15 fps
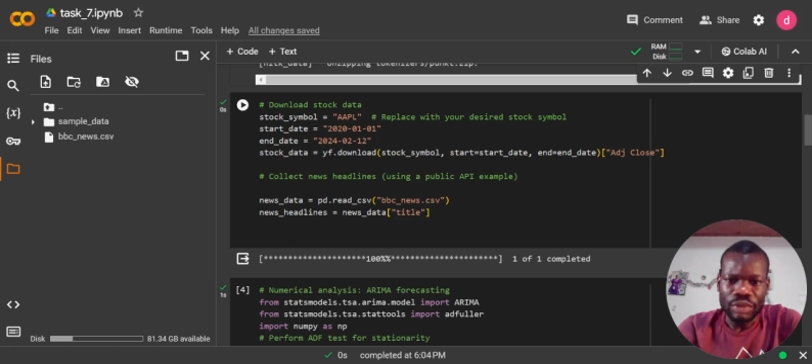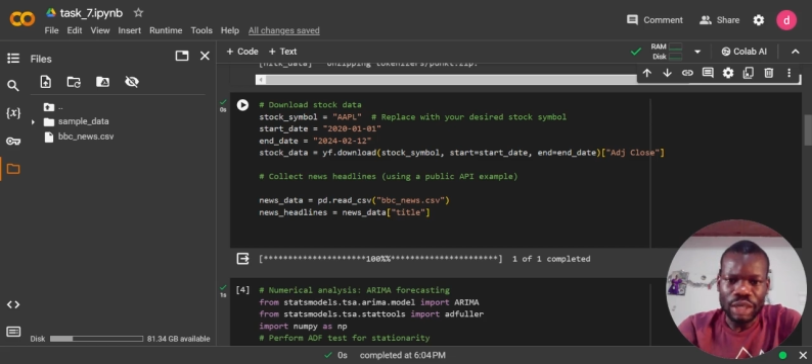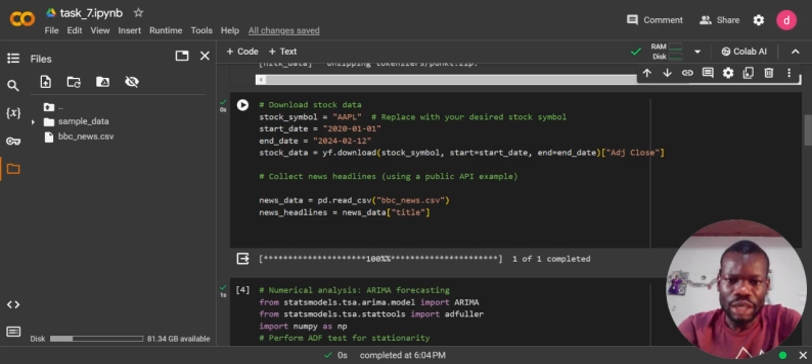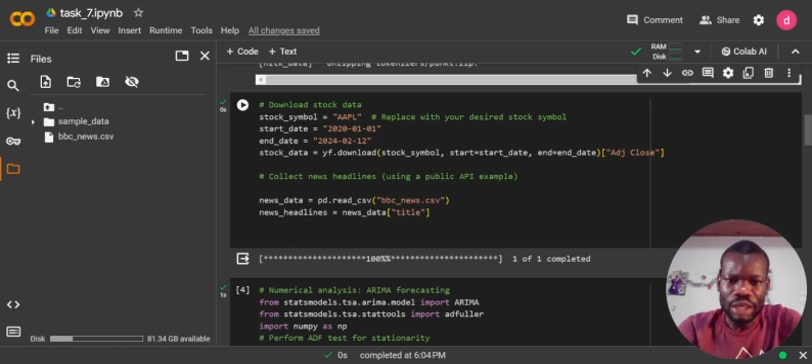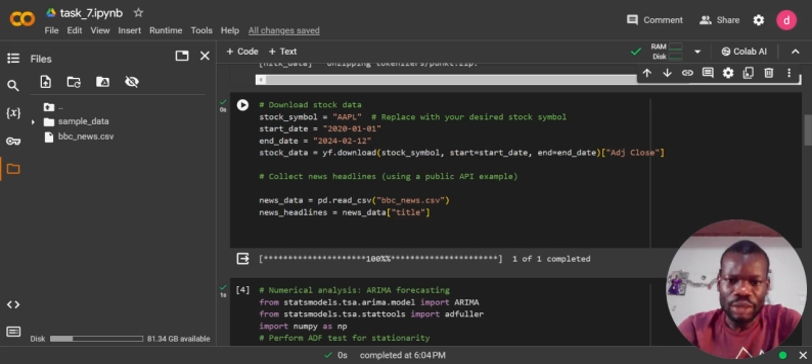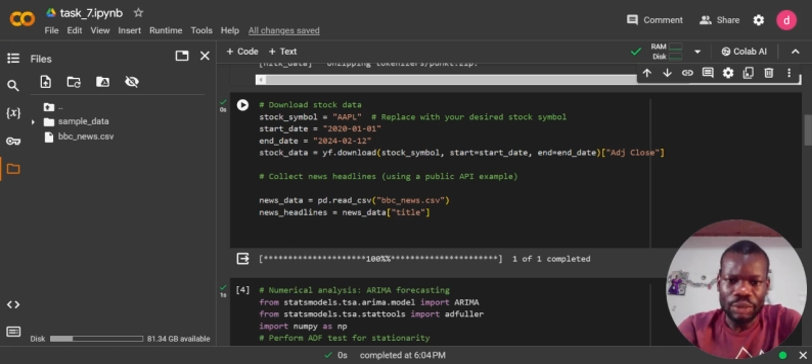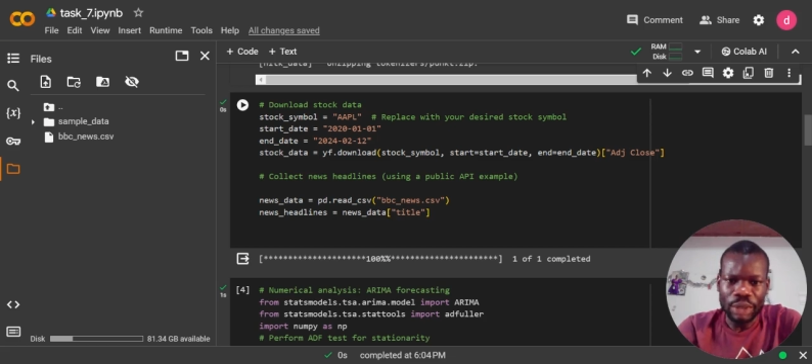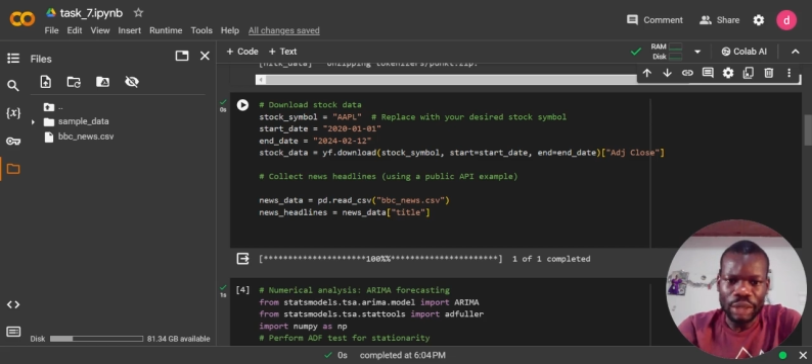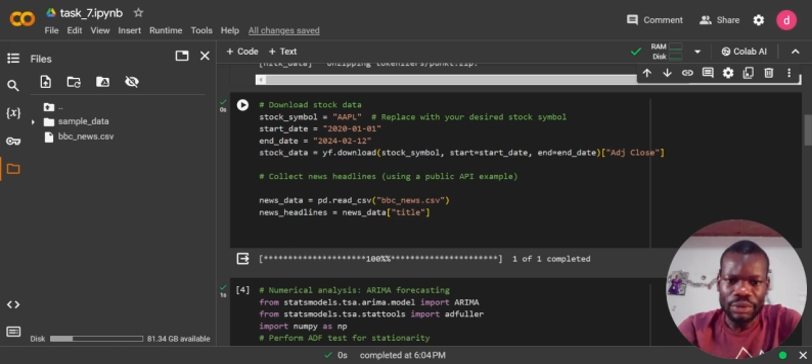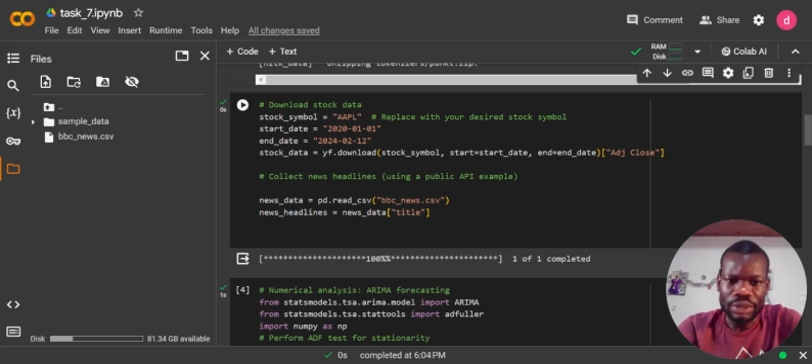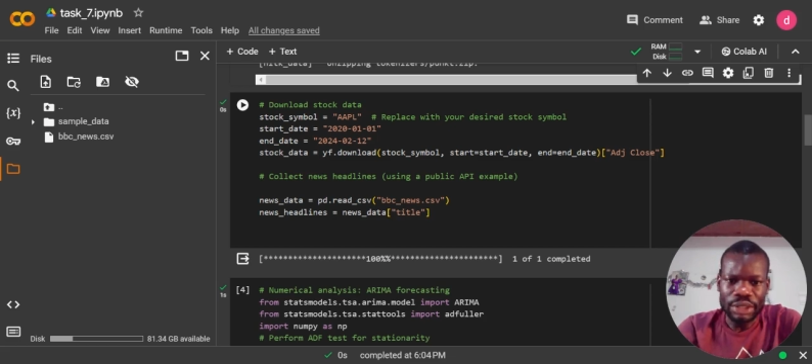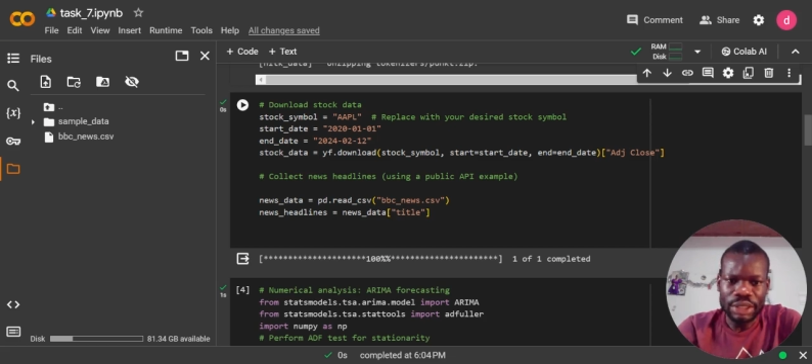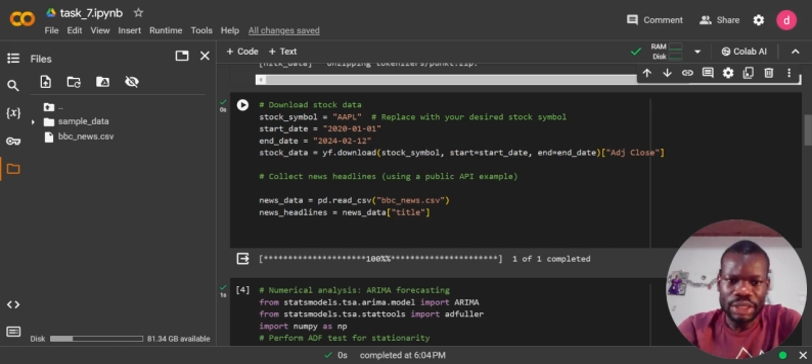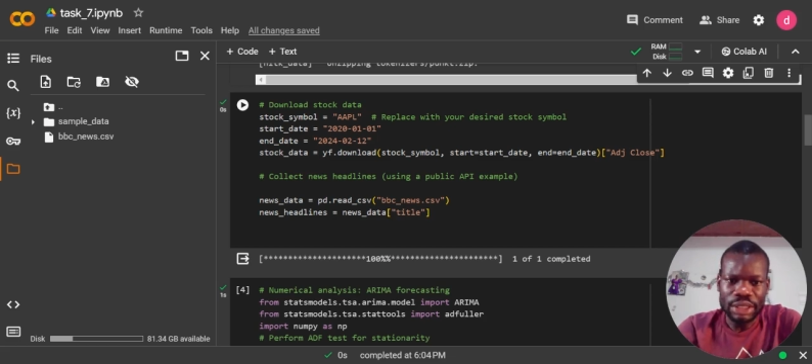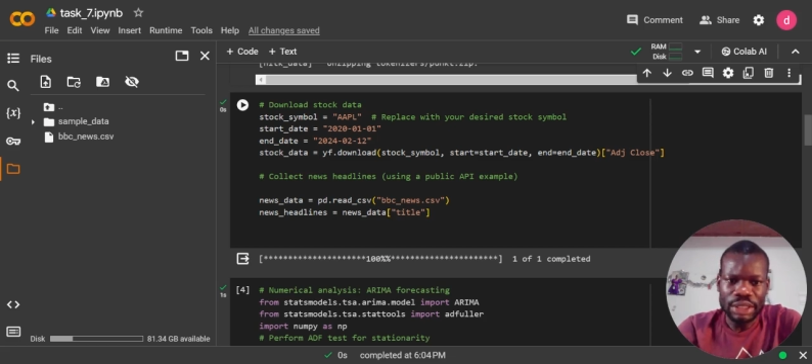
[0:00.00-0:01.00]
and we have
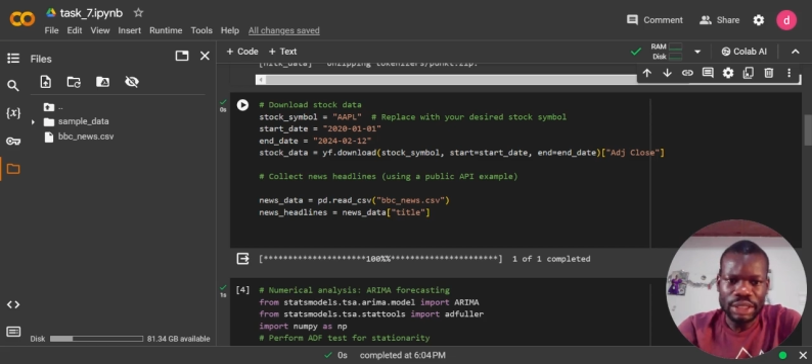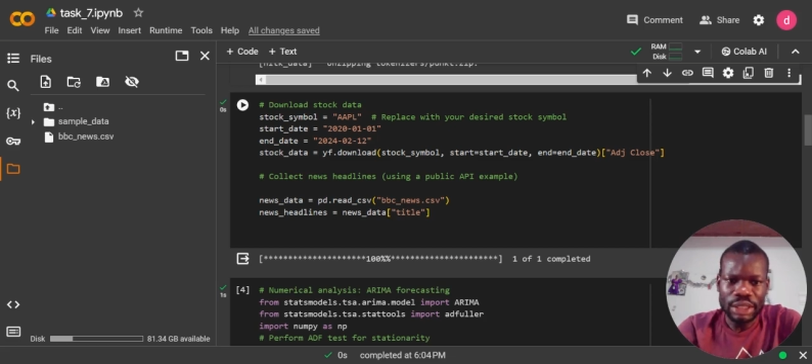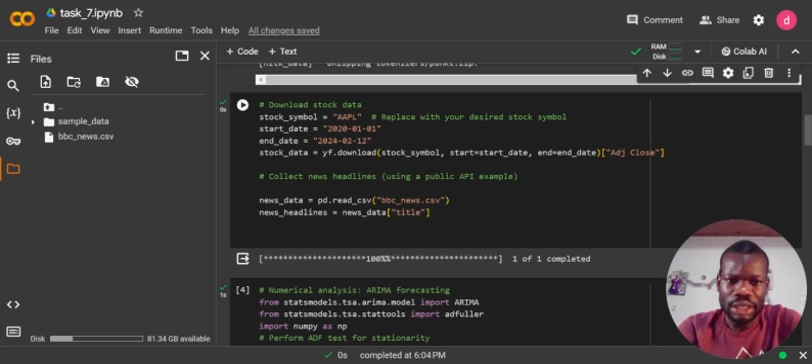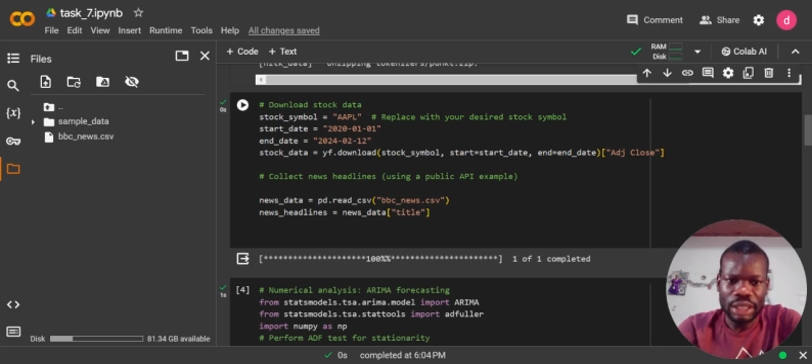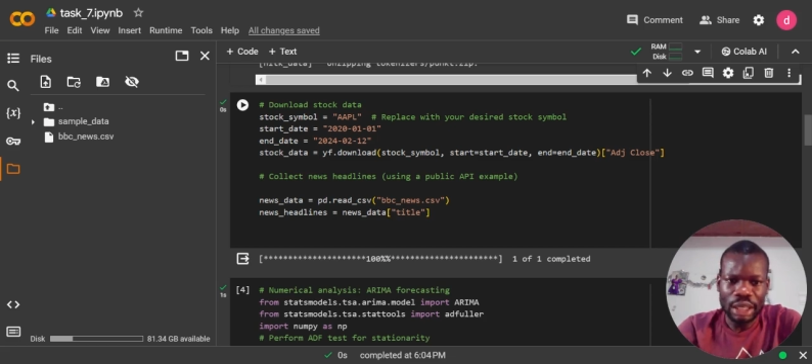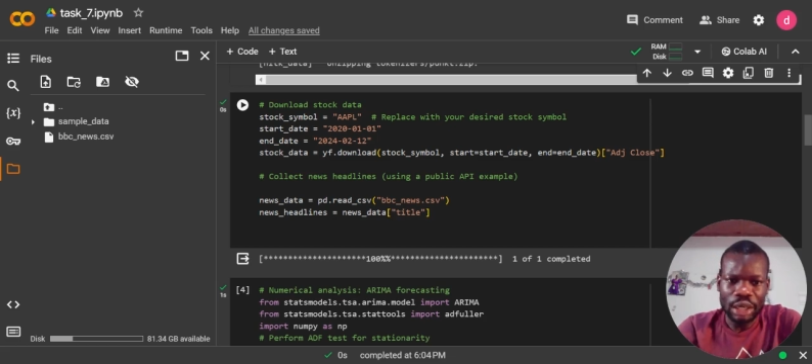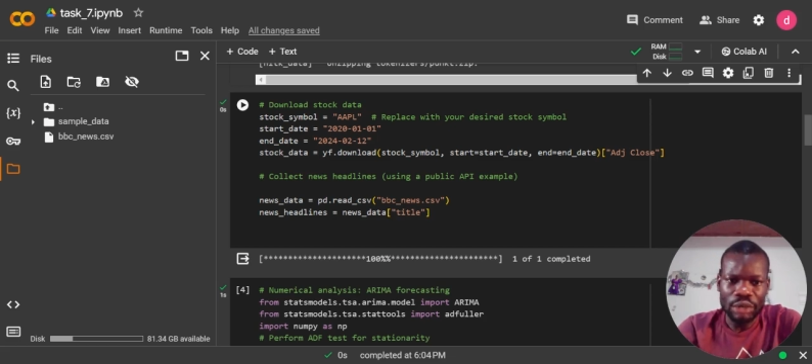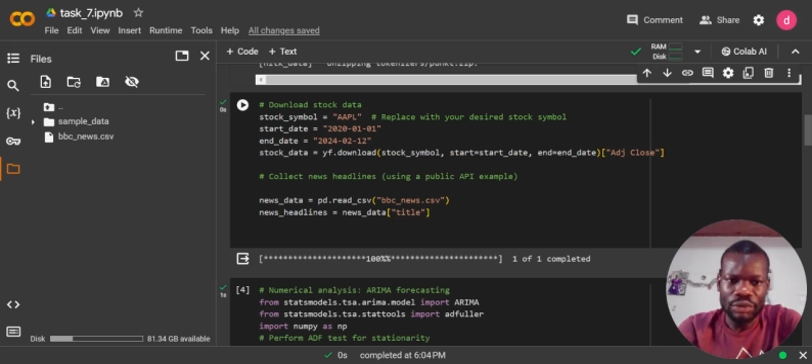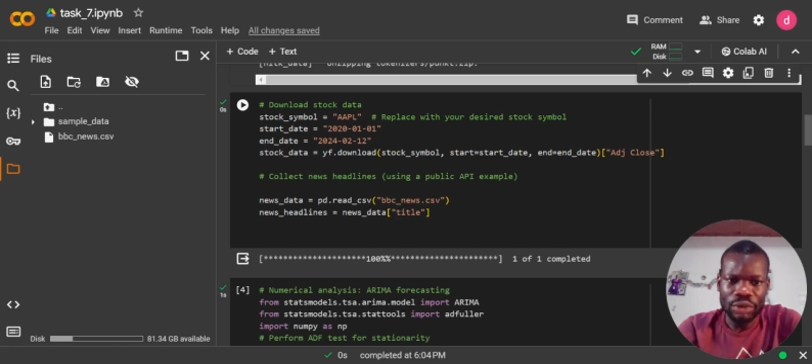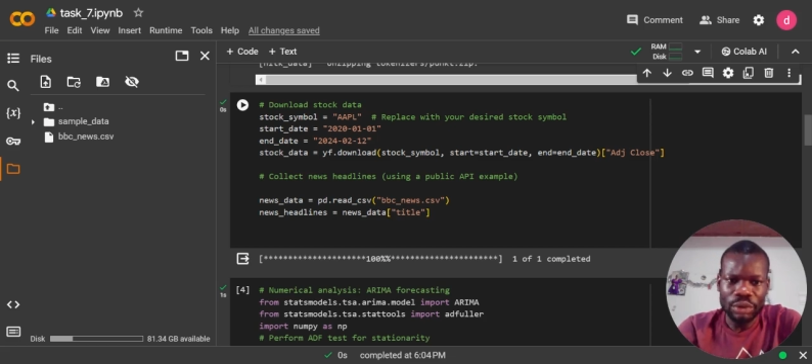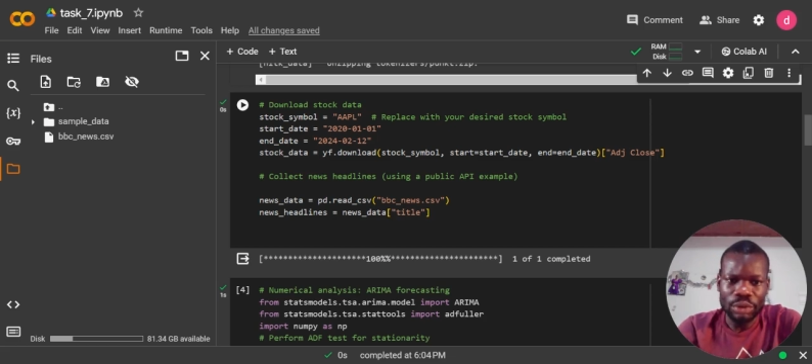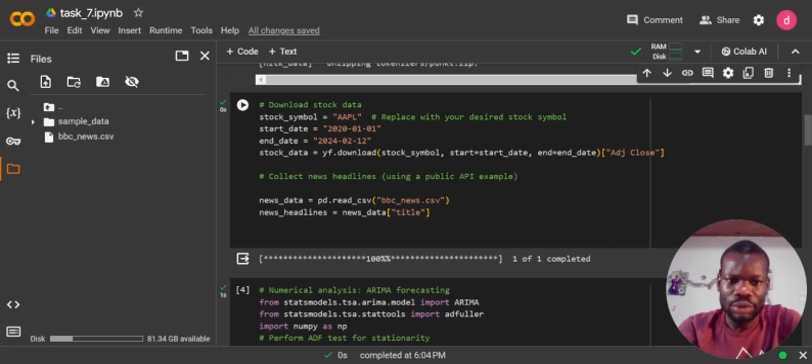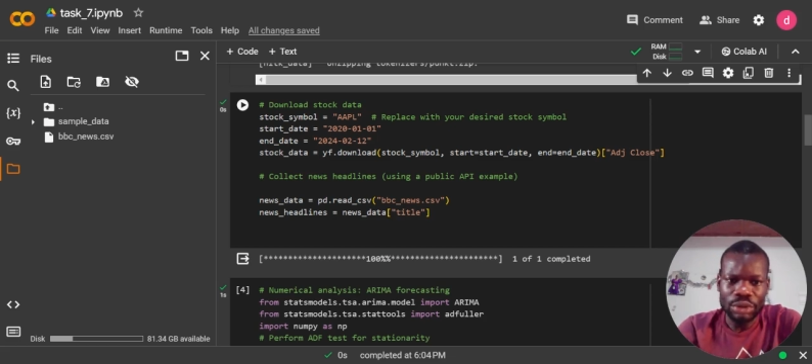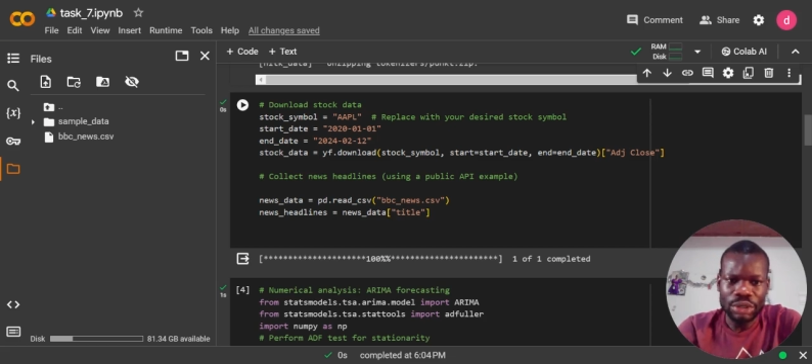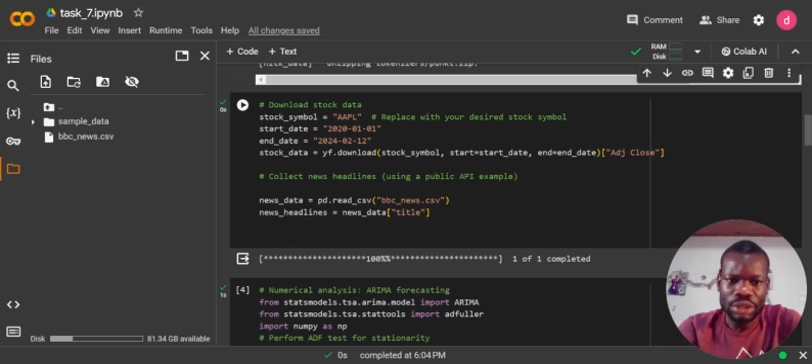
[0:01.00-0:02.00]
this a lot of
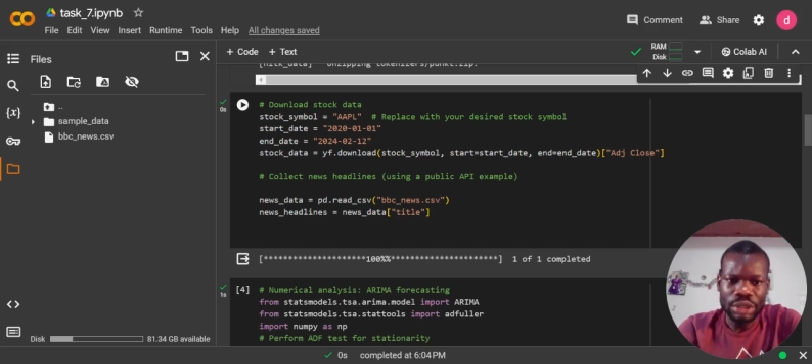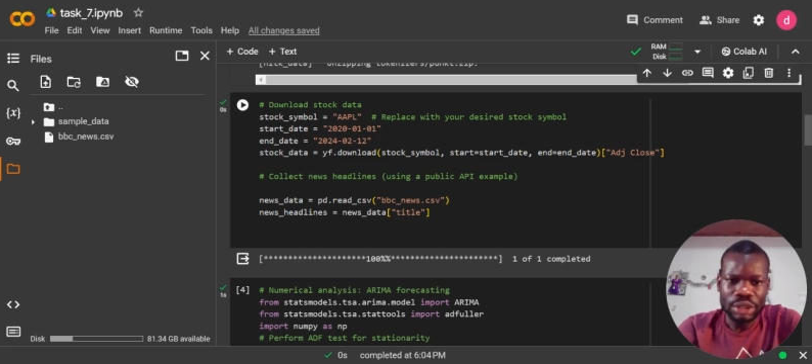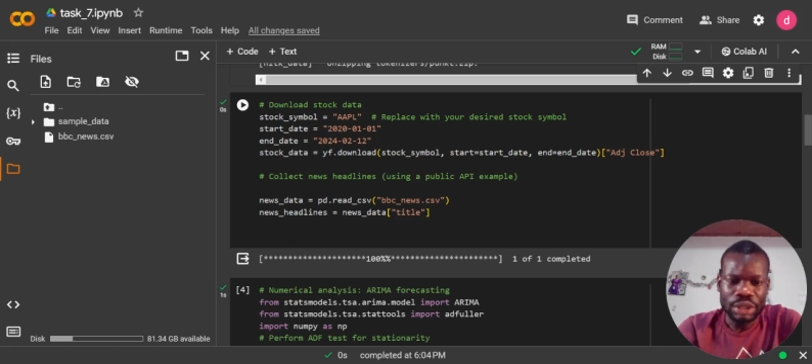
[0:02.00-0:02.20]
code,